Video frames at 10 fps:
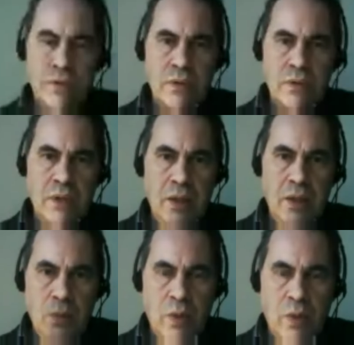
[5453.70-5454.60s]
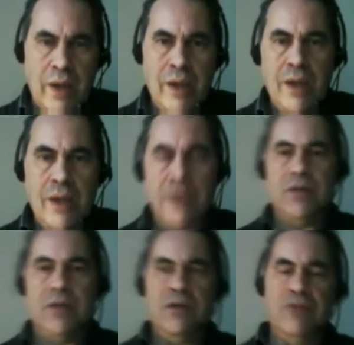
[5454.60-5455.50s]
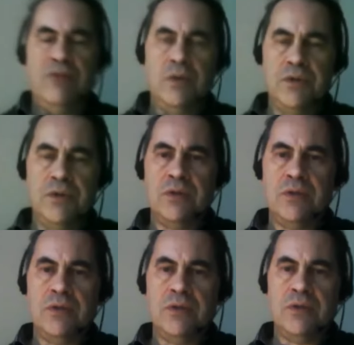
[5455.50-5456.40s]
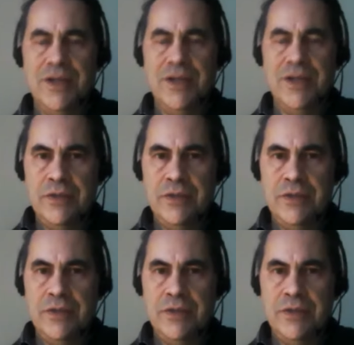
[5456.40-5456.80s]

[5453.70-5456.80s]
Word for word: in mm-hmm. a way that evokes edge.